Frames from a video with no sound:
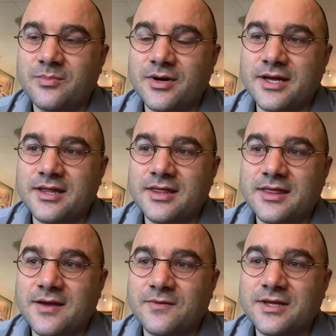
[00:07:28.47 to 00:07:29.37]
but
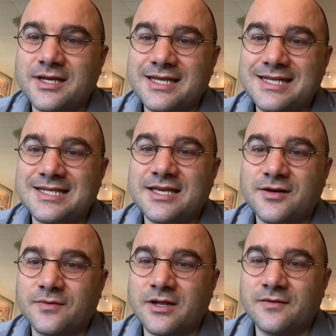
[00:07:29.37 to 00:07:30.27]
they really need to
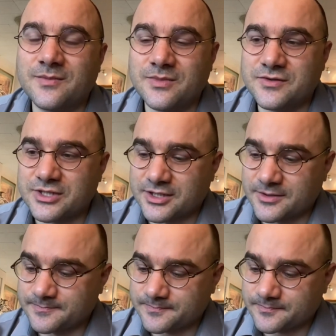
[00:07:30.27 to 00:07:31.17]
hear relevant music.